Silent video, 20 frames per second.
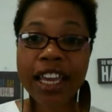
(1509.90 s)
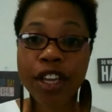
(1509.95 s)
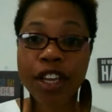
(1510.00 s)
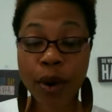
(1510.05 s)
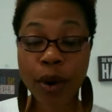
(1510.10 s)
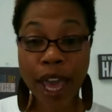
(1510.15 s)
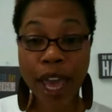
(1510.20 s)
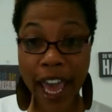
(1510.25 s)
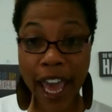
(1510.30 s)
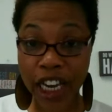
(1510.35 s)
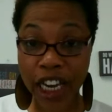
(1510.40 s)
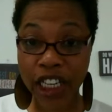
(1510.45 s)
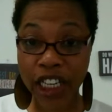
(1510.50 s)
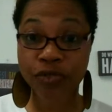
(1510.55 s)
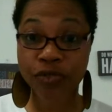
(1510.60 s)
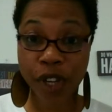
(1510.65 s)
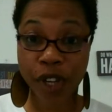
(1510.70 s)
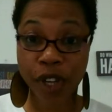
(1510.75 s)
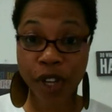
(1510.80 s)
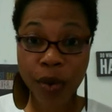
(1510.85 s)
your cash
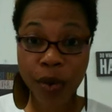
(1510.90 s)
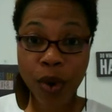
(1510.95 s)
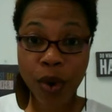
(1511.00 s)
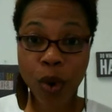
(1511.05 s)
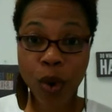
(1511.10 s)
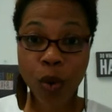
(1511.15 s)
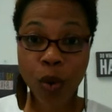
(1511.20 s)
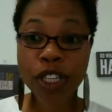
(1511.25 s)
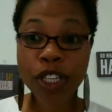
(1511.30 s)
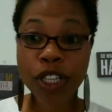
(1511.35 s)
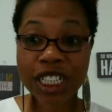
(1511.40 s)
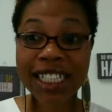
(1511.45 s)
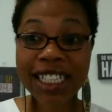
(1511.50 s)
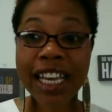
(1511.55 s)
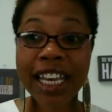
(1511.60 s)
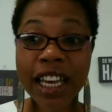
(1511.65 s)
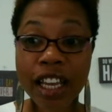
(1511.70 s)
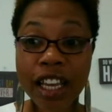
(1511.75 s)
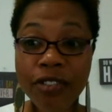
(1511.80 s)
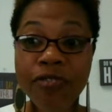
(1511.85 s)
flow, which is
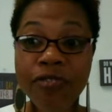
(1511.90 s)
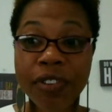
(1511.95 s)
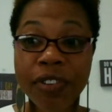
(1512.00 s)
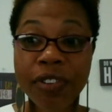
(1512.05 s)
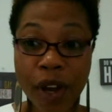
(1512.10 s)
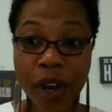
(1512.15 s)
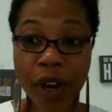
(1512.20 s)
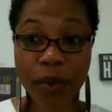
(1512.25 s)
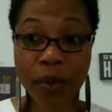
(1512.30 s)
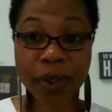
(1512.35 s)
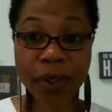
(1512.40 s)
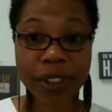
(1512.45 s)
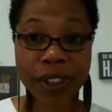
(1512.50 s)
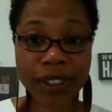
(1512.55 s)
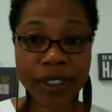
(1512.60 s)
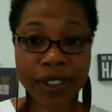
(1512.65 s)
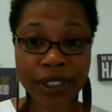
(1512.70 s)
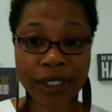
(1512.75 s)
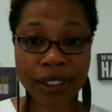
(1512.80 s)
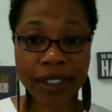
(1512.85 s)
inflow.
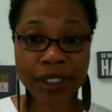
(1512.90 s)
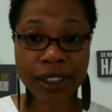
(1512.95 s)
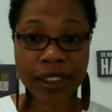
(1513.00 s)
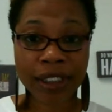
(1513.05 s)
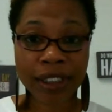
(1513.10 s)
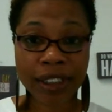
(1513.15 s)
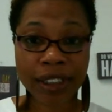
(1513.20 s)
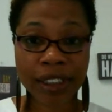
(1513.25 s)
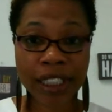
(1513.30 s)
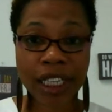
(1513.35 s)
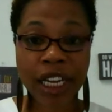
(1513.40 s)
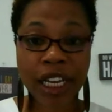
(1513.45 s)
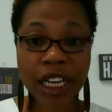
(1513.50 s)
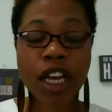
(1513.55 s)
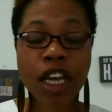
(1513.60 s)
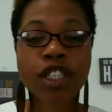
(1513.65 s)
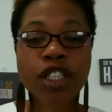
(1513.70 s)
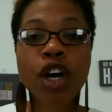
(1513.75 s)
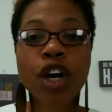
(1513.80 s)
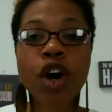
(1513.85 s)

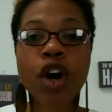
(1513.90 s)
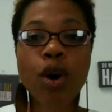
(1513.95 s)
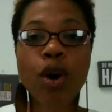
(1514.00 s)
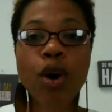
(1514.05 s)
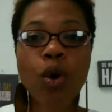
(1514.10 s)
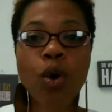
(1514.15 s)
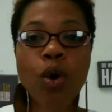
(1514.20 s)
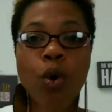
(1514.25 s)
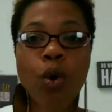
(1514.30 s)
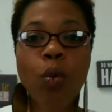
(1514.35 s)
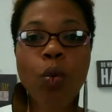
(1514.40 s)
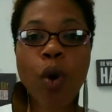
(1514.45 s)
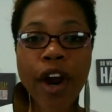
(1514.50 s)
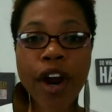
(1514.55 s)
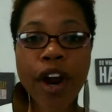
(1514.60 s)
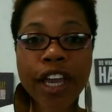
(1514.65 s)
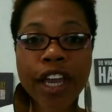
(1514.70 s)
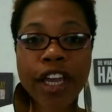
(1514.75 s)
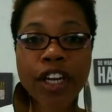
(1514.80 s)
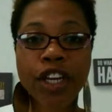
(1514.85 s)
So where
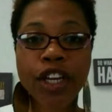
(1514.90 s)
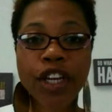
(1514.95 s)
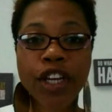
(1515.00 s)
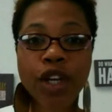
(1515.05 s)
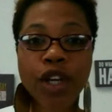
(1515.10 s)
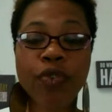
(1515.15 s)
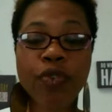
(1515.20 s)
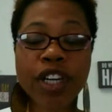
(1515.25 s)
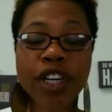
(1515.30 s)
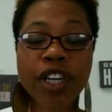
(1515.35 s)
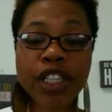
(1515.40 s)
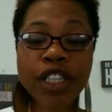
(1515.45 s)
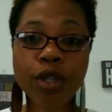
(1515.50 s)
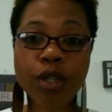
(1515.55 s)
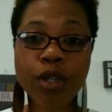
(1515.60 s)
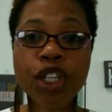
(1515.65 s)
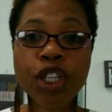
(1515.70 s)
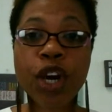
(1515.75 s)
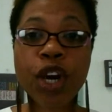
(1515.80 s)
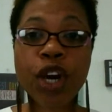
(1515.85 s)
can you
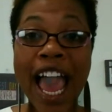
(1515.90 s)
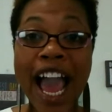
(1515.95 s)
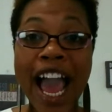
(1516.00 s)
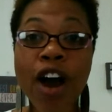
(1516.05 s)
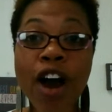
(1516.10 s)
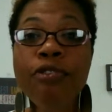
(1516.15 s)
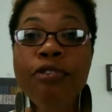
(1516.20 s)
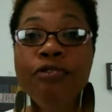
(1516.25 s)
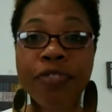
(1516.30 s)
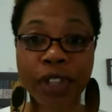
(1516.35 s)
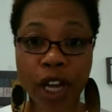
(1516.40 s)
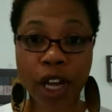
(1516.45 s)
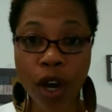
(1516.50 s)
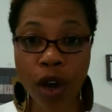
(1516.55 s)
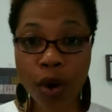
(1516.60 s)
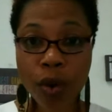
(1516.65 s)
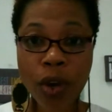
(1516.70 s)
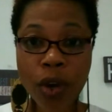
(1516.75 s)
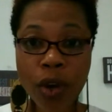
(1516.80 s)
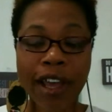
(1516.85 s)
reduce your
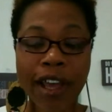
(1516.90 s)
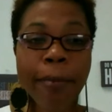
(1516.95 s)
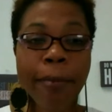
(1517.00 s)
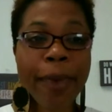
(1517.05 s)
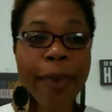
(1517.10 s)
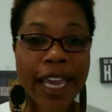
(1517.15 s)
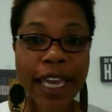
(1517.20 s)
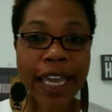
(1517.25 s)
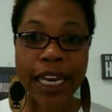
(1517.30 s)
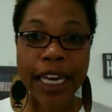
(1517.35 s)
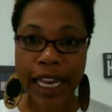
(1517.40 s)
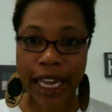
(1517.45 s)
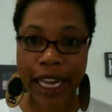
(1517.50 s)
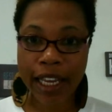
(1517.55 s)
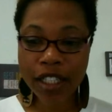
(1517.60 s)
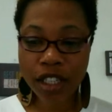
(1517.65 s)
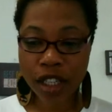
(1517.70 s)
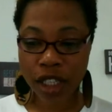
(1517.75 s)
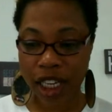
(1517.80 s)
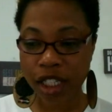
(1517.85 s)
outflow?
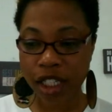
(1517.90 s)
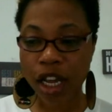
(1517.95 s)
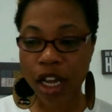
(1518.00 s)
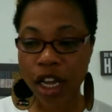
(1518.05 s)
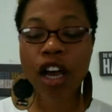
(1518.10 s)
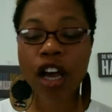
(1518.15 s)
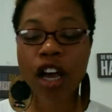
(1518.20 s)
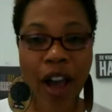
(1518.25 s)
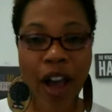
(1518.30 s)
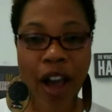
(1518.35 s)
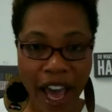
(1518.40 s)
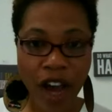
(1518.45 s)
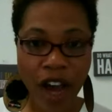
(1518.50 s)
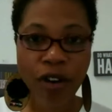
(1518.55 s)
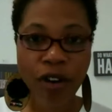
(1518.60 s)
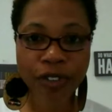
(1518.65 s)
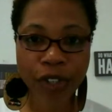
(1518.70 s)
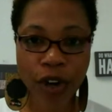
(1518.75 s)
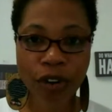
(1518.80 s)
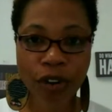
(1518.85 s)
Meaning, so let's talk about
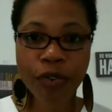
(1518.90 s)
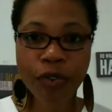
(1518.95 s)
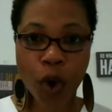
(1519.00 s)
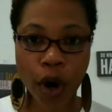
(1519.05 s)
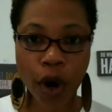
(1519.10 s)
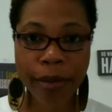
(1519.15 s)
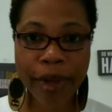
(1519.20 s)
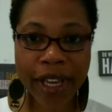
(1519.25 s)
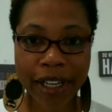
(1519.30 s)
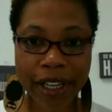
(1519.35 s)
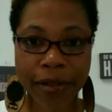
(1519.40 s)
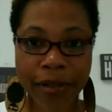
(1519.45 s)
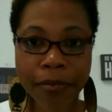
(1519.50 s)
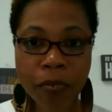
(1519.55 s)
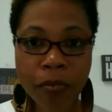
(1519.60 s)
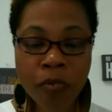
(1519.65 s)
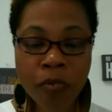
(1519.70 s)
outflow for a minute.